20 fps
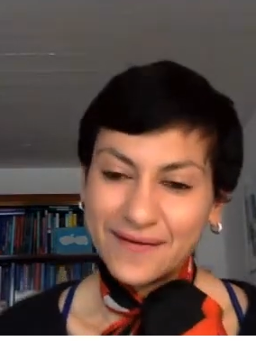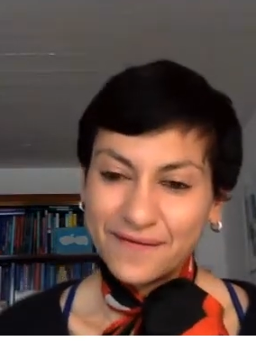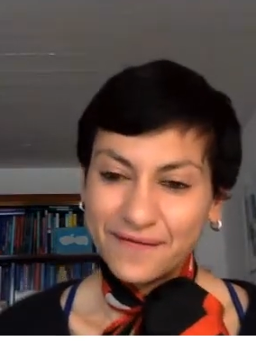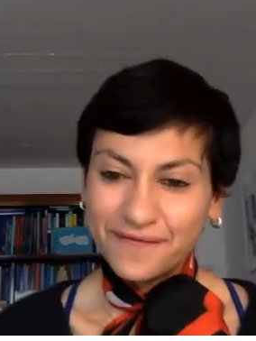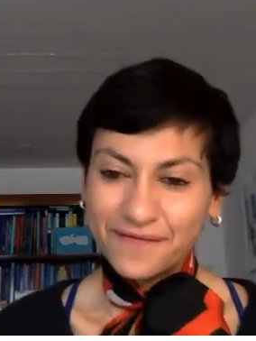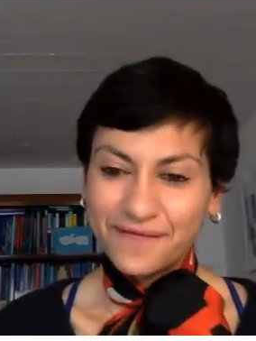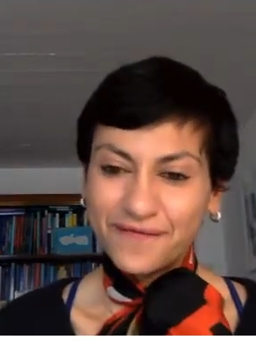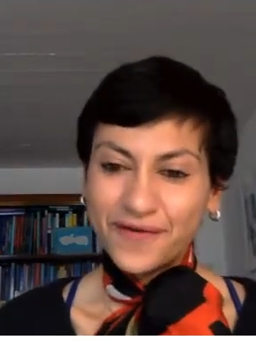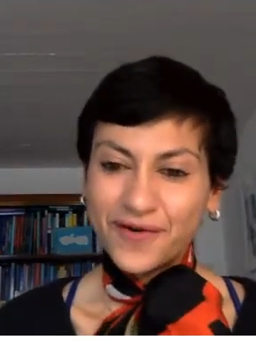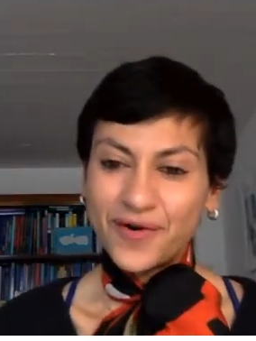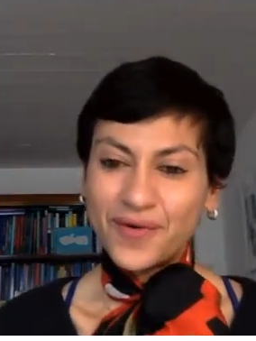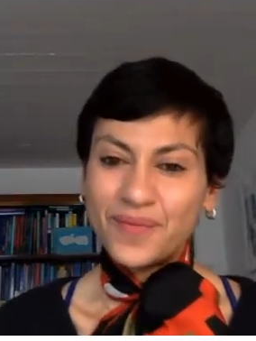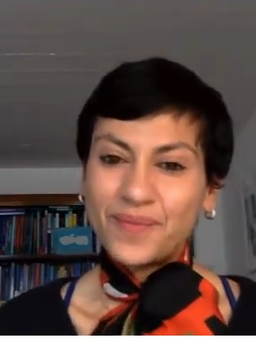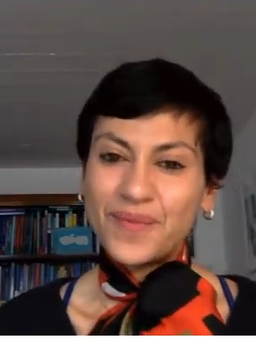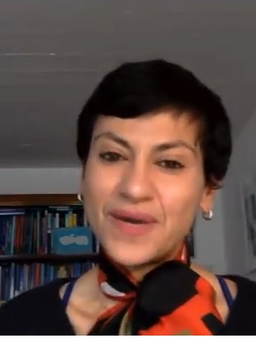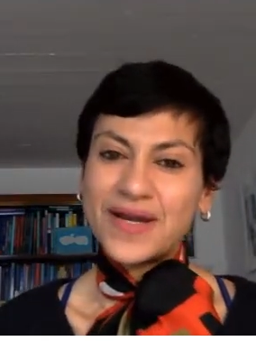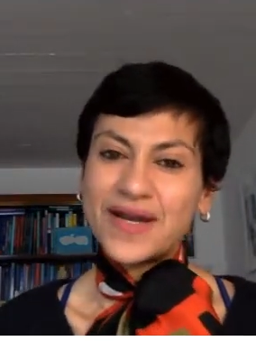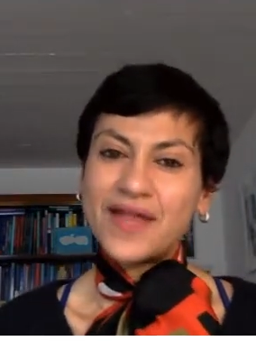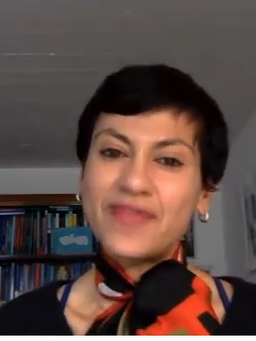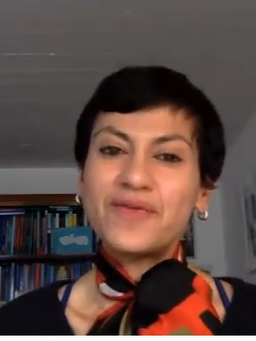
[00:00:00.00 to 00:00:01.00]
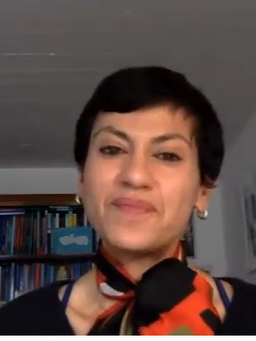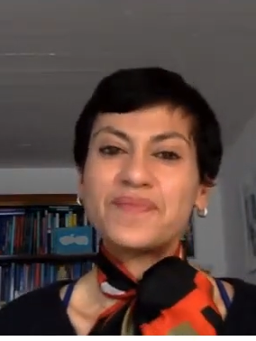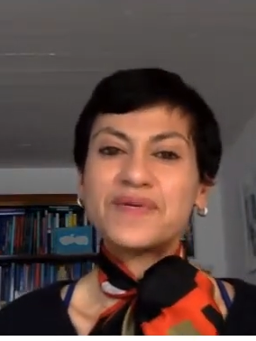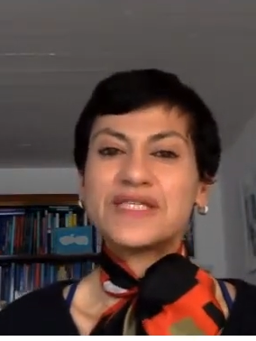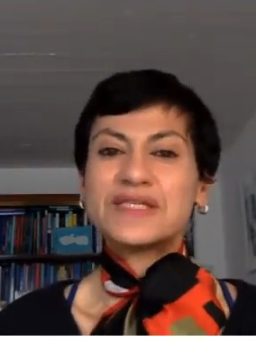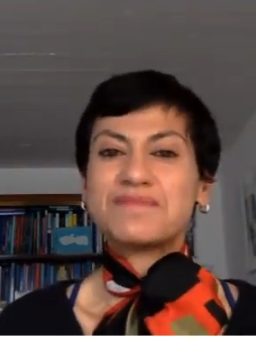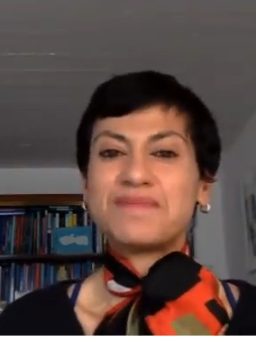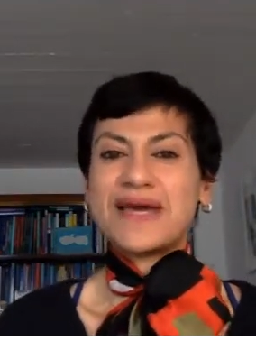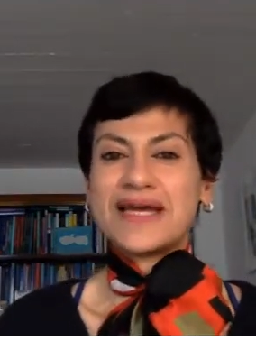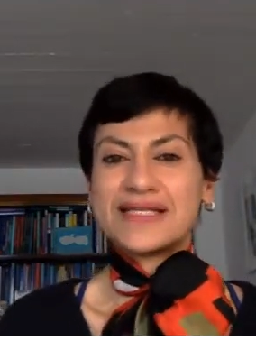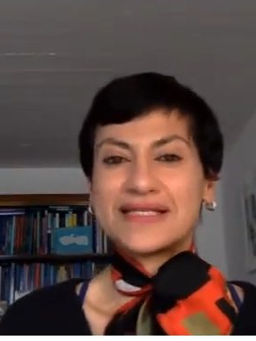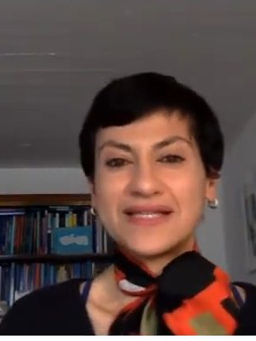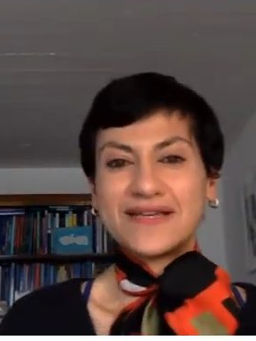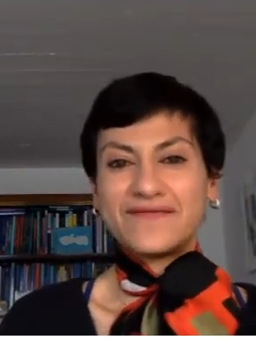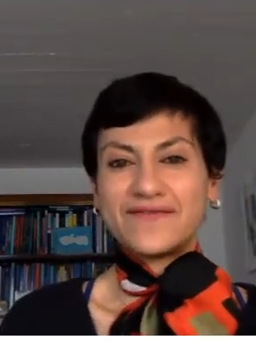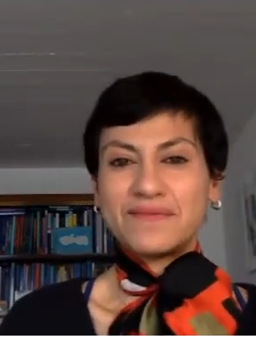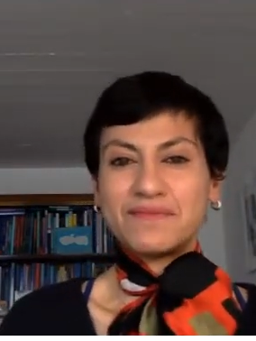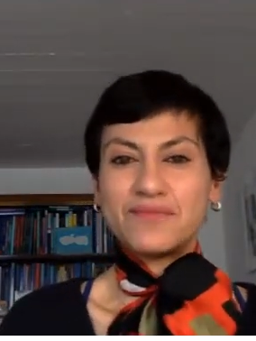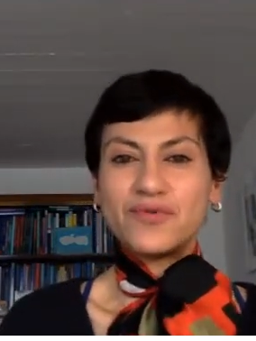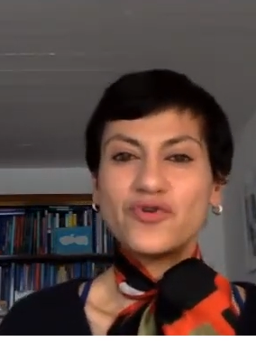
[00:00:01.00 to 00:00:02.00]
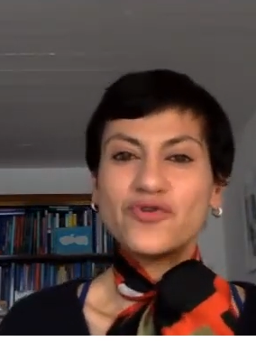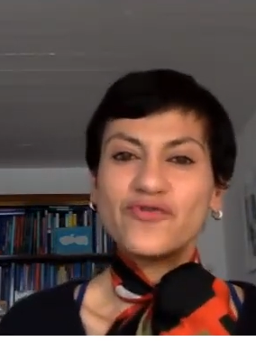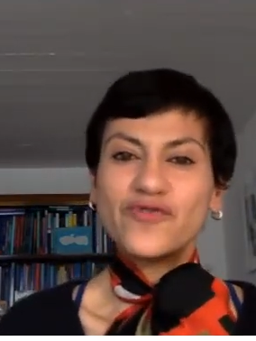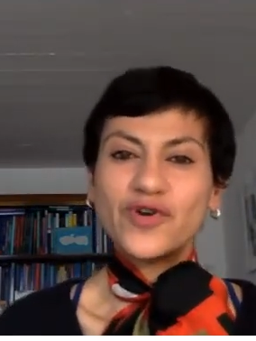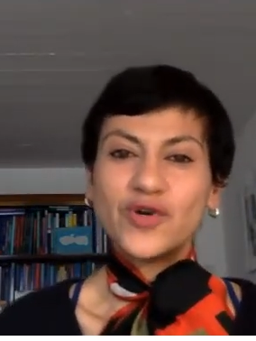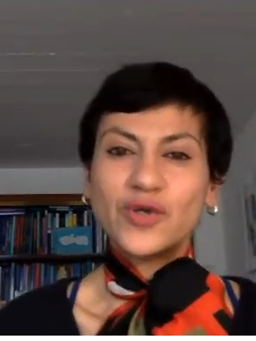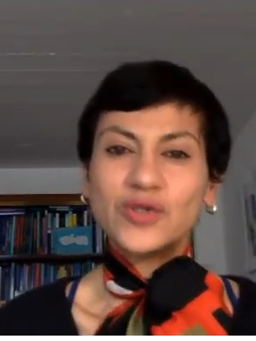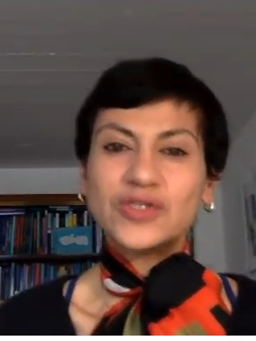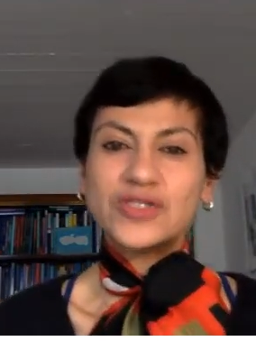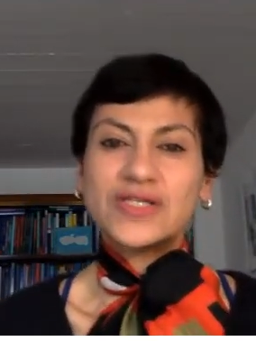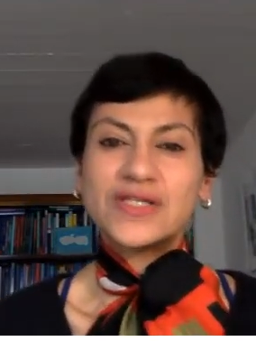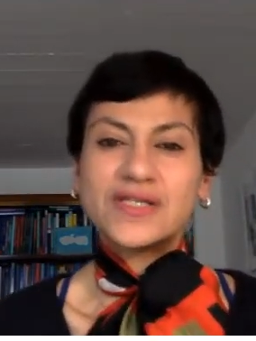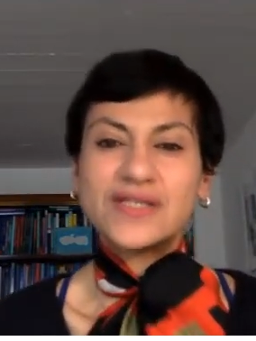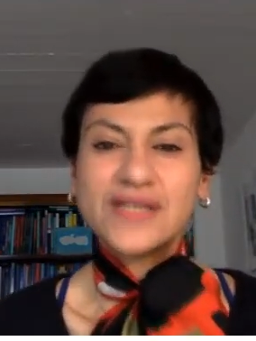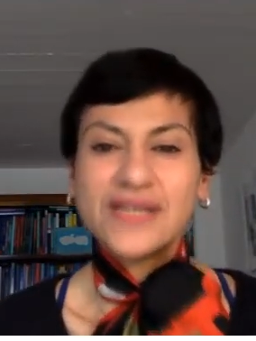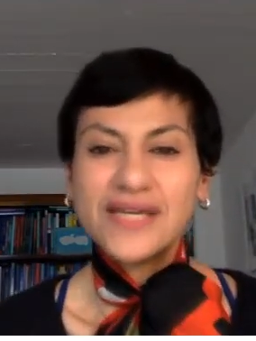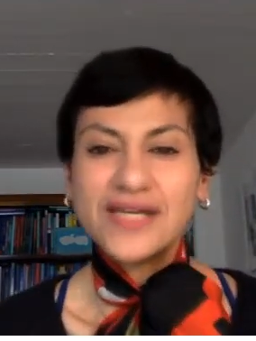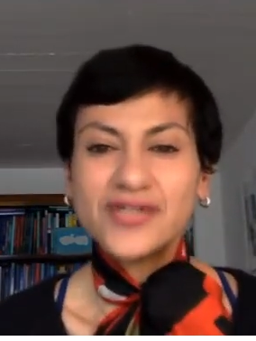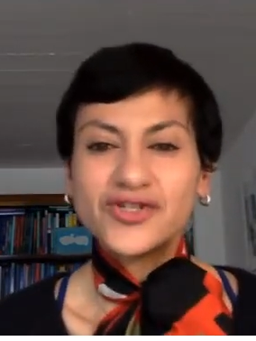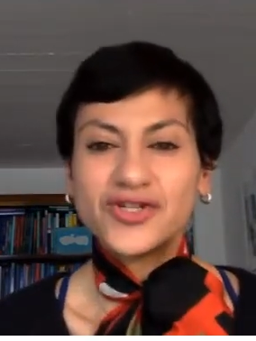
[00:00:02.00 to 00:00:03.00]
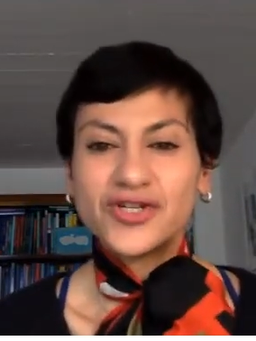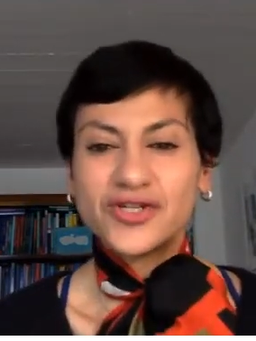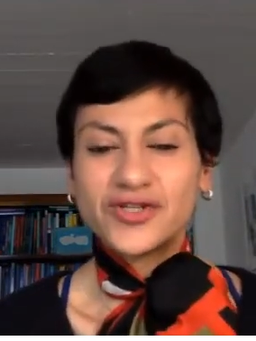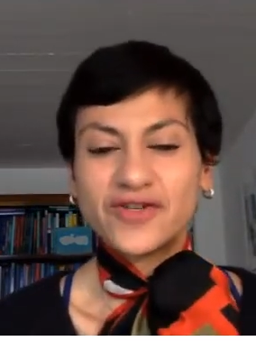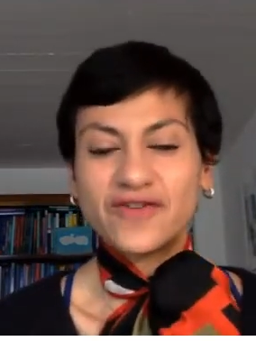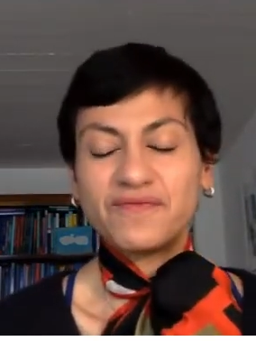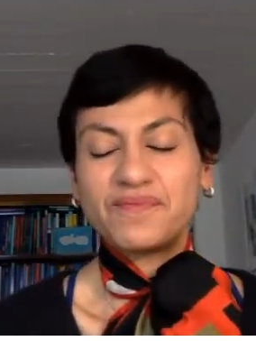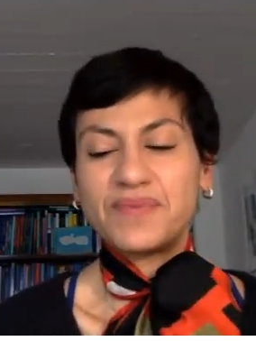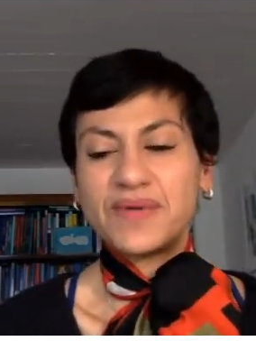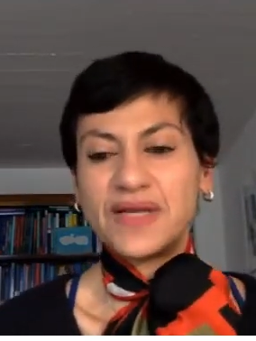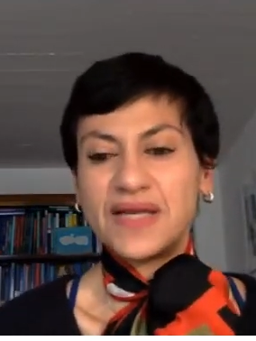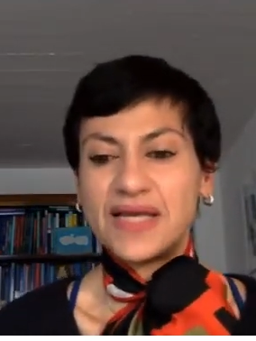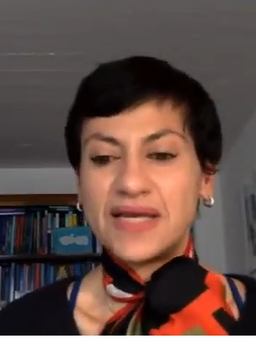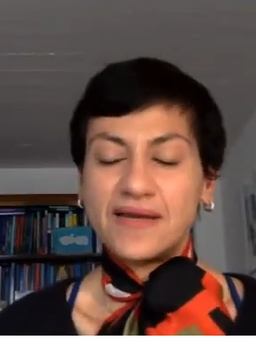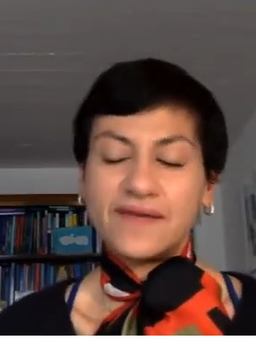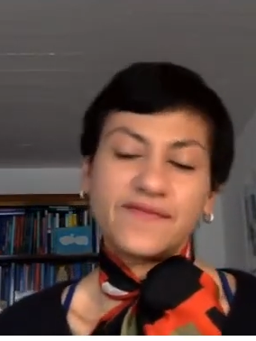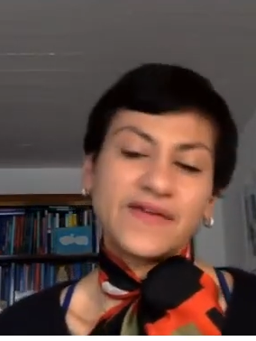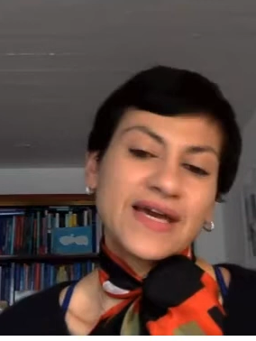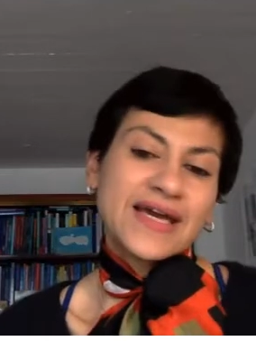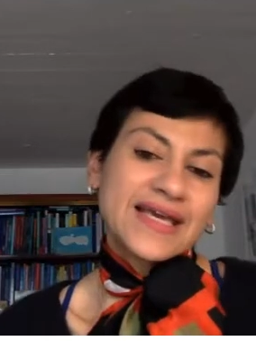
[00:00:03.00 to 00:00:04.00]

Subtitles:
from another perspective and moving on to the teachings of belief,